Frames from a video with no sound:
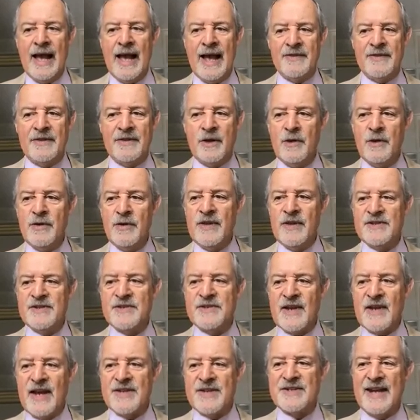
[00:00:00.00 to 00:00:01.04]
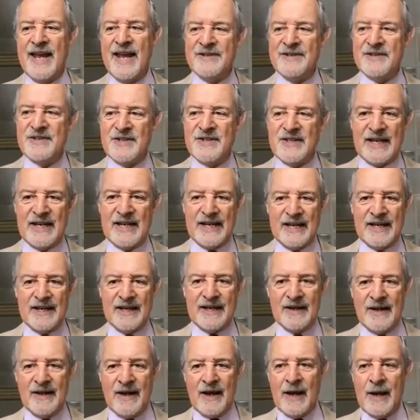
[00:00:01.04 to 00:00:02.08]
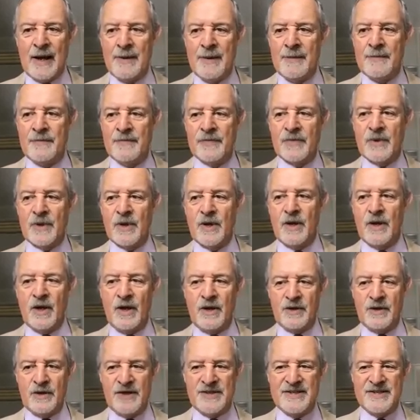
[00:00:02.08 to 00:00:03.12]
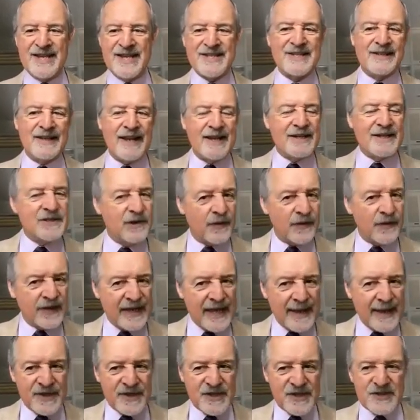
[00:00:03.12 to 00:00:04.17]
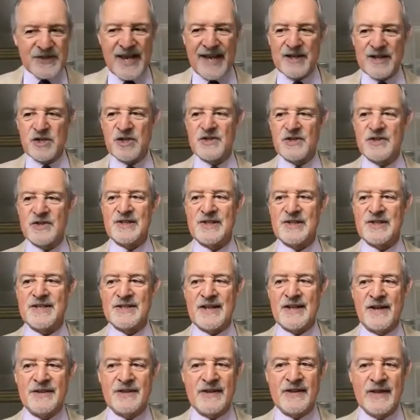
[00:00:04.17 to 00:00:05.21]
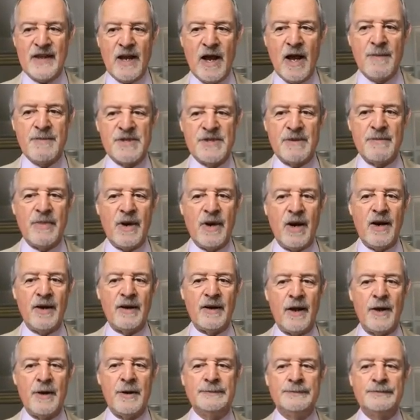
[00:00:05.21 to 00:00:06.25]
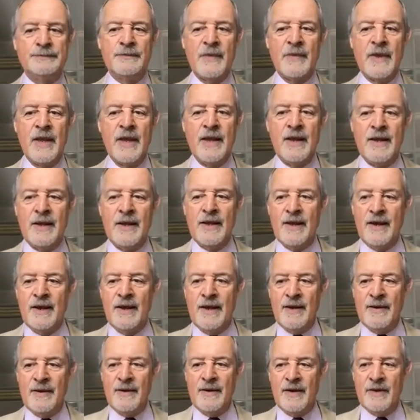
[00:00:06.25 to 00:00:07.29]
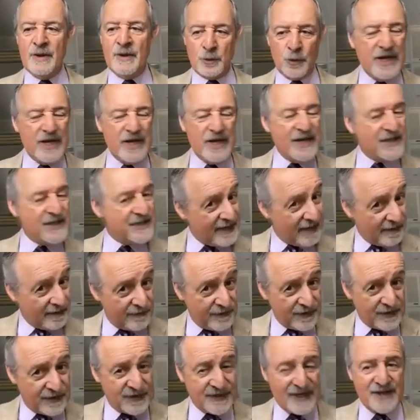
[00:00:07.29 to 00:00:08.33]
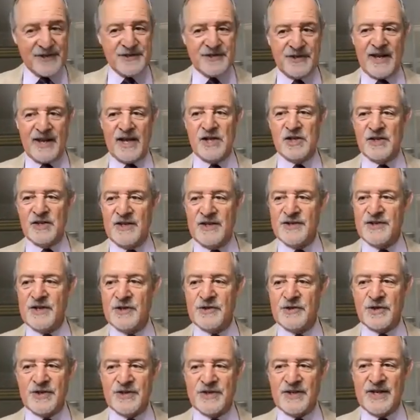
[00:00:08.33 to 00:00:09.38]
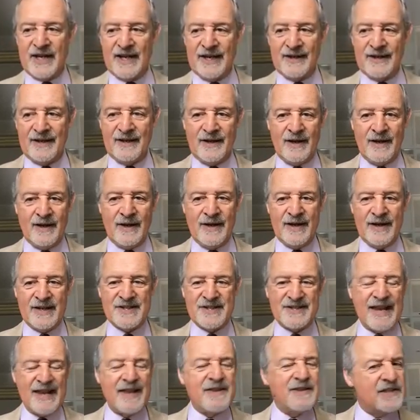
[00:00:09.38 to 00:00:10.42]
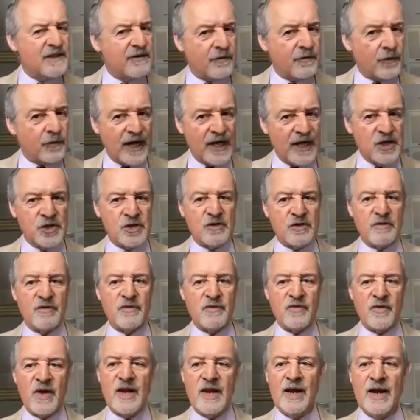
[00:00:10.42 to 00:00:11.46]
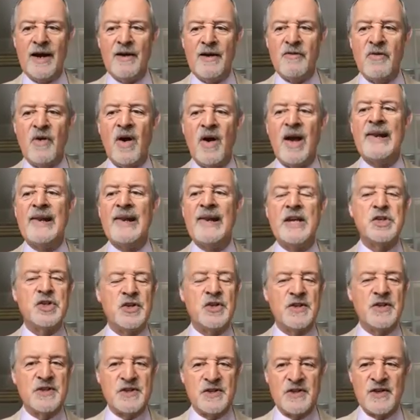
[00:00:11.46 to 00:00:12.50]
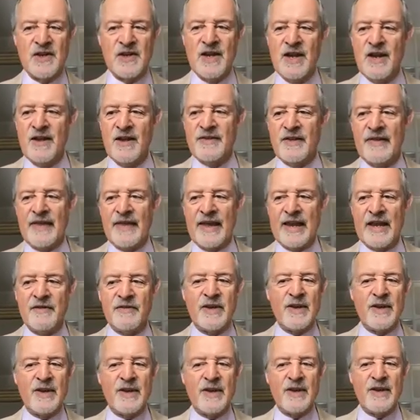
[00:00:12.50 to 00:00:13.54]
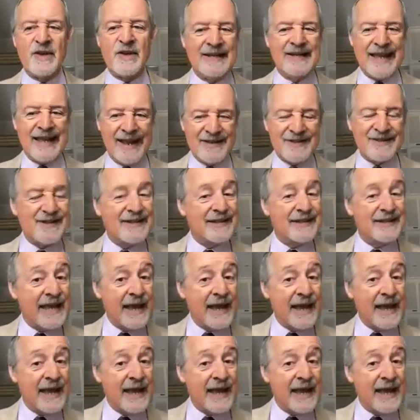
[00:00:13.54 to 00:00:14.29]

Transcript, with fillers: And the Houthis, as an entity, um, are designated on the Yemen sanctions list under the arms embargo. And the reasoning for the designation is interesting uh, an extensive range of uh, violations that they have committed against the